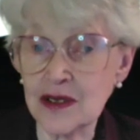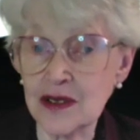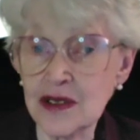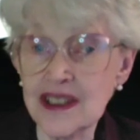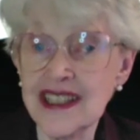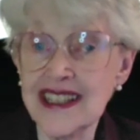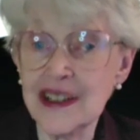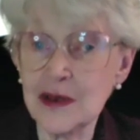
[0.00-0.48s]

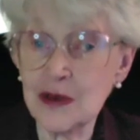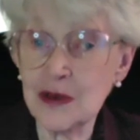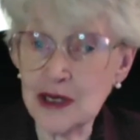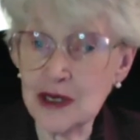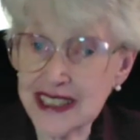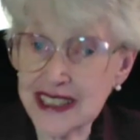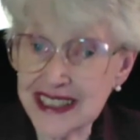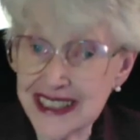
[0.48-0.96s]
We're
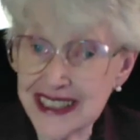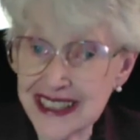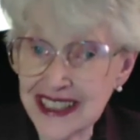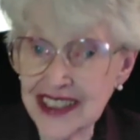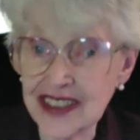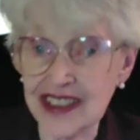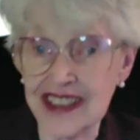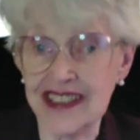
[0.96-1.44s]

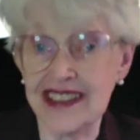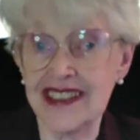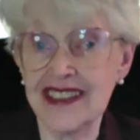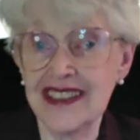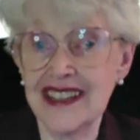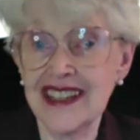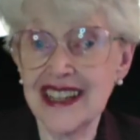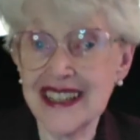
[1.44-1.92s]

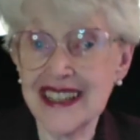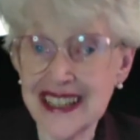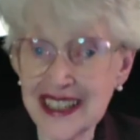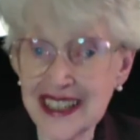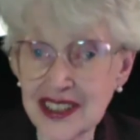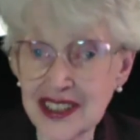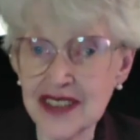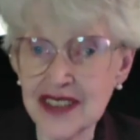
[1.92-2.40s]

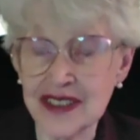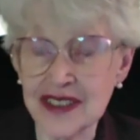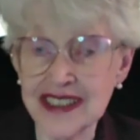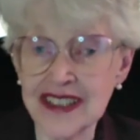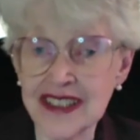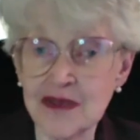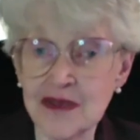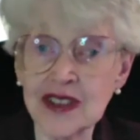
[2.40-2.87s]
caregiving have
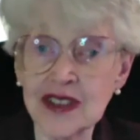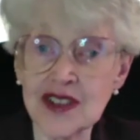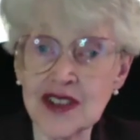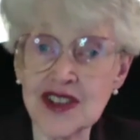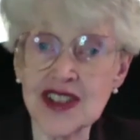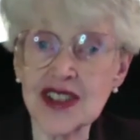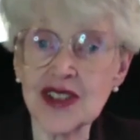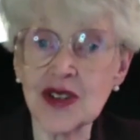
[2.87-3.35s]
been
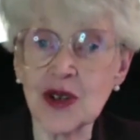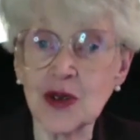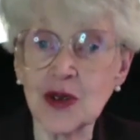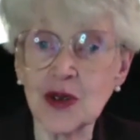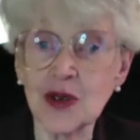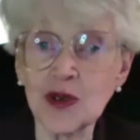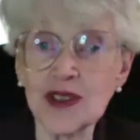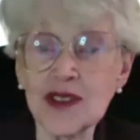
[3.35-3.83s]
considered only
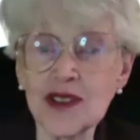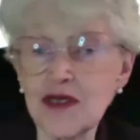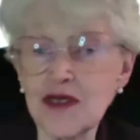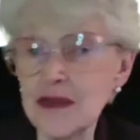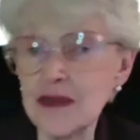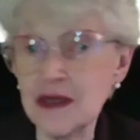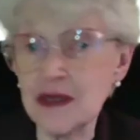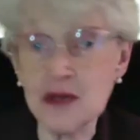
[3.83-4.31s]
feminine,
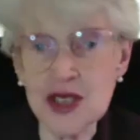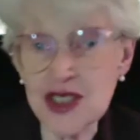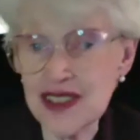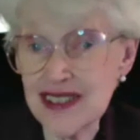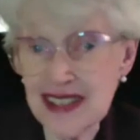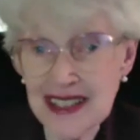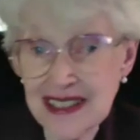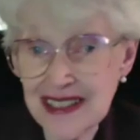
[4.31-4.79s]
which is
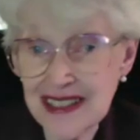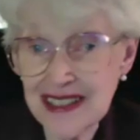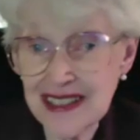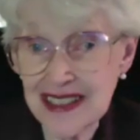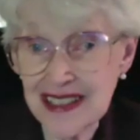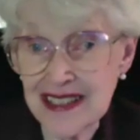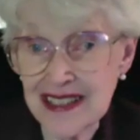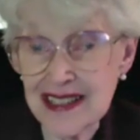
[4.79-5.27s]
nonsense.
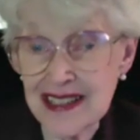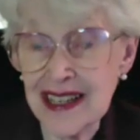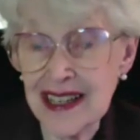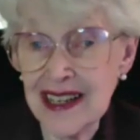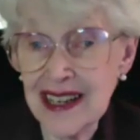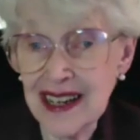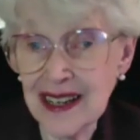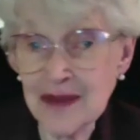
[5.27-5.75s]
I
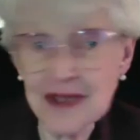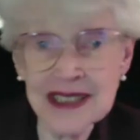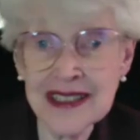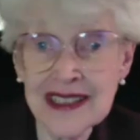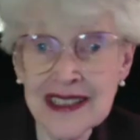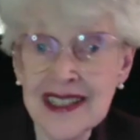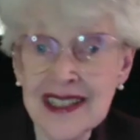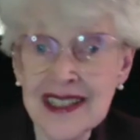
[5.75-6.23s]
mean,
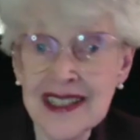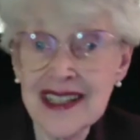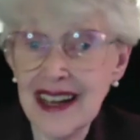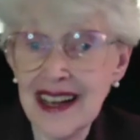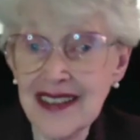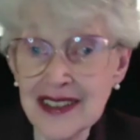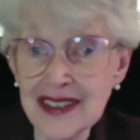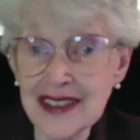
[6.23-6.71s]
there
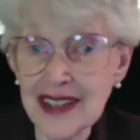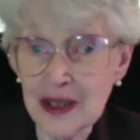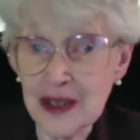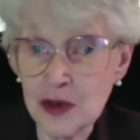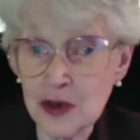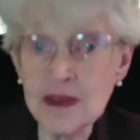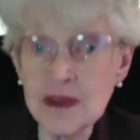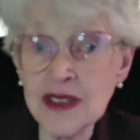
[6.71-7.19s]
are women
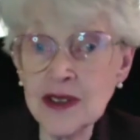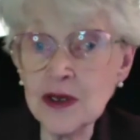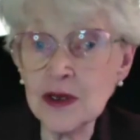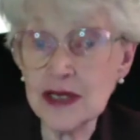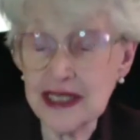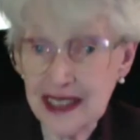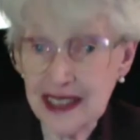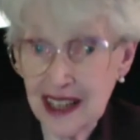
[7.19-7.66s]
who are
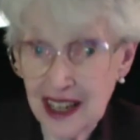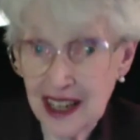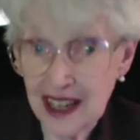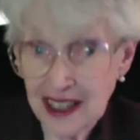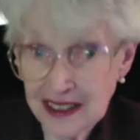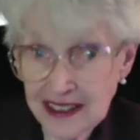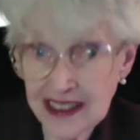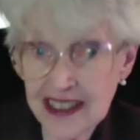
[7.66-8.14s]

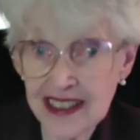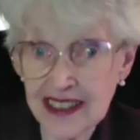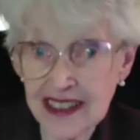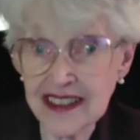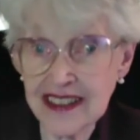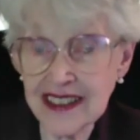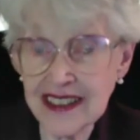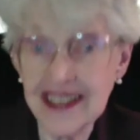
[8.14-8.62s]
uncaring
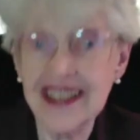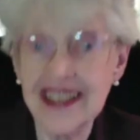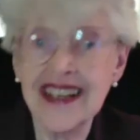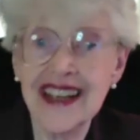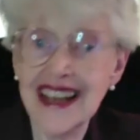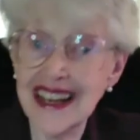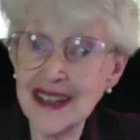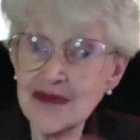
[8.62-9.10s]

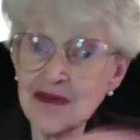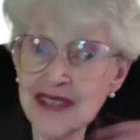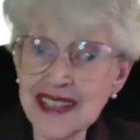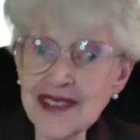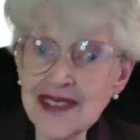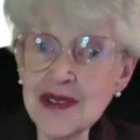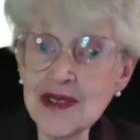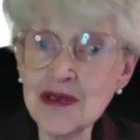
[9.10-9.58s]
and men
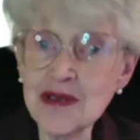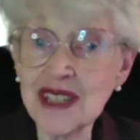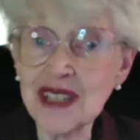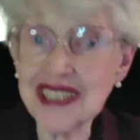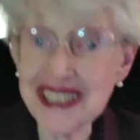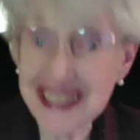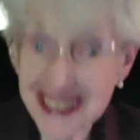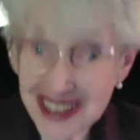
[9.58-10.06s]
who are
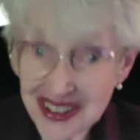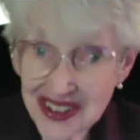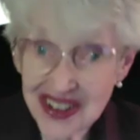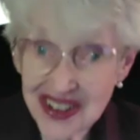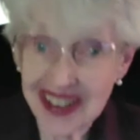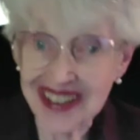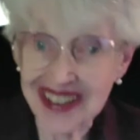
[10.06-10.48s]
caring.